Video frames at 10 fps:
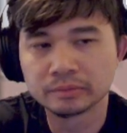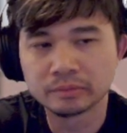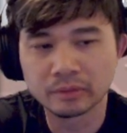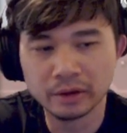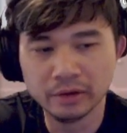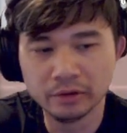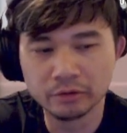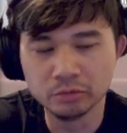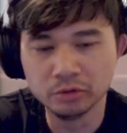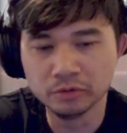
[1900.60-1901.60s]
another
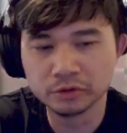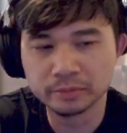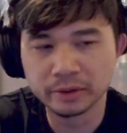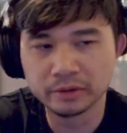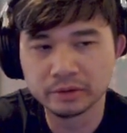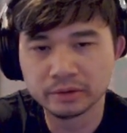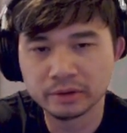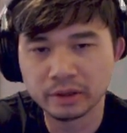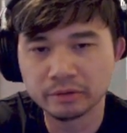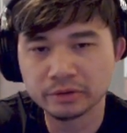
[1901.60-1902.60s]
removal spell.
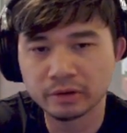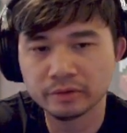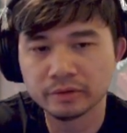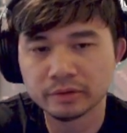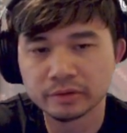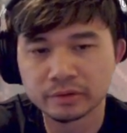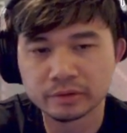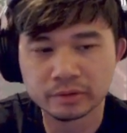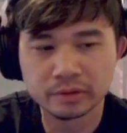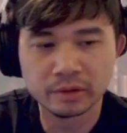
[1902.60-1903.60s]
Yeah, resolve.
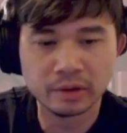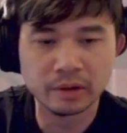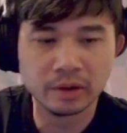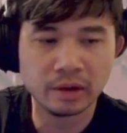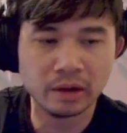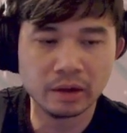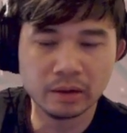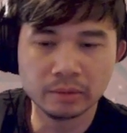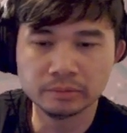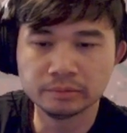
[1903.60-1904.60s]

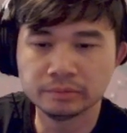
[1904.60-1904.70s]
Let's